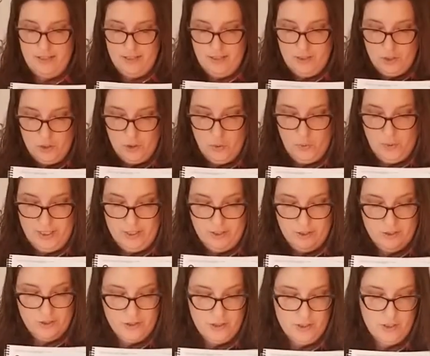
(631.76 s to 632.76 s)
the
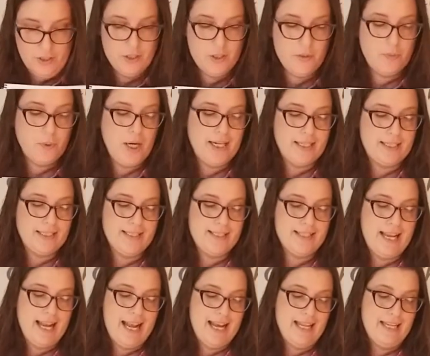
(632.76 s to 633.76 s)
squares to practice
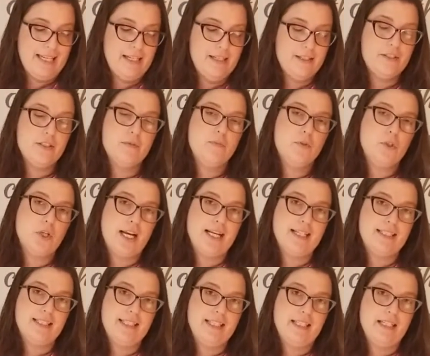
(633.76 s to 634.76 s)
adding and
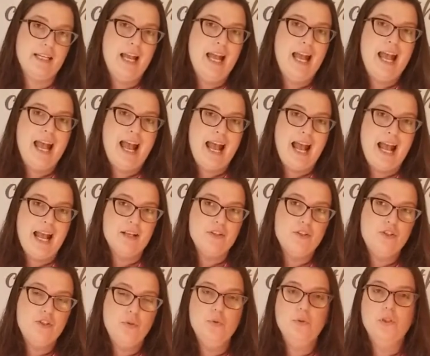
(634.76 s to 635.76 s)
subtracting
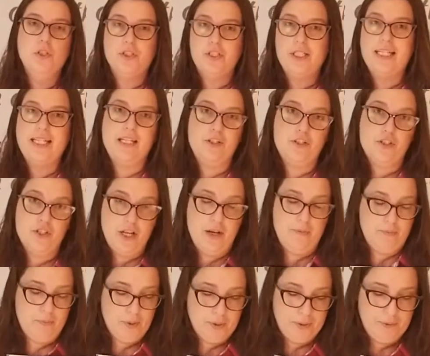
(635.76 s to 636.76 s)
as you learn each
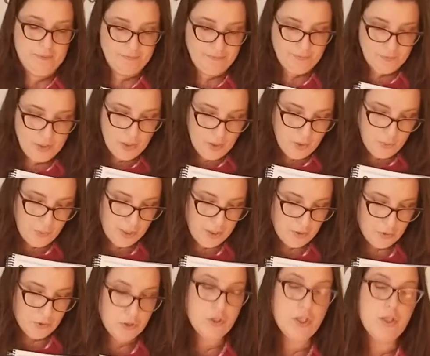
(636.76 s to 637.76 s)
number. We
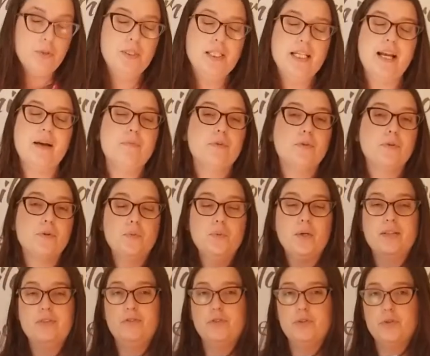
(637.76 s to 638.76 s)
go slowly up through
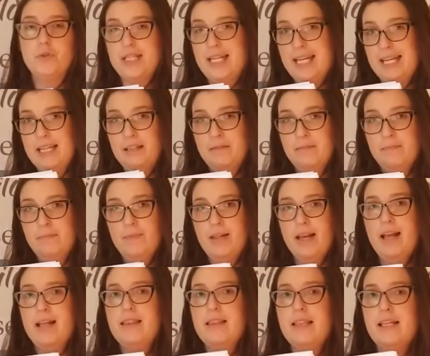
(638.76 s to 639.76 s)
1 through 10
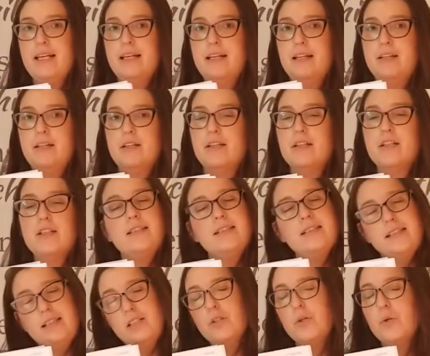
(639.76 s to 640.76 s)
and then a
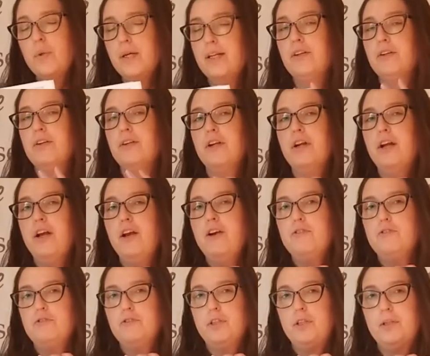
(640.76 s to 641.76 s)
little quicker
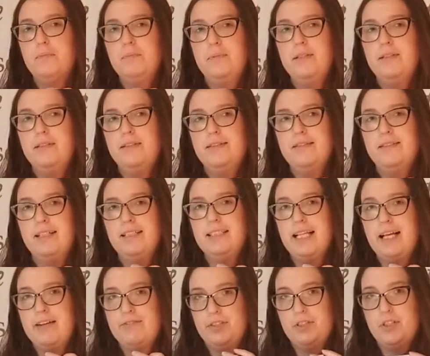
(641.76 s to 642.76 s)
from
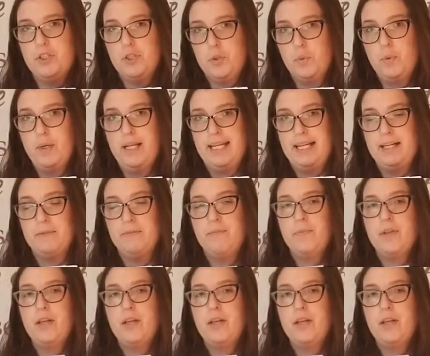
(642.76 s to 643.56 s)
11 to 20.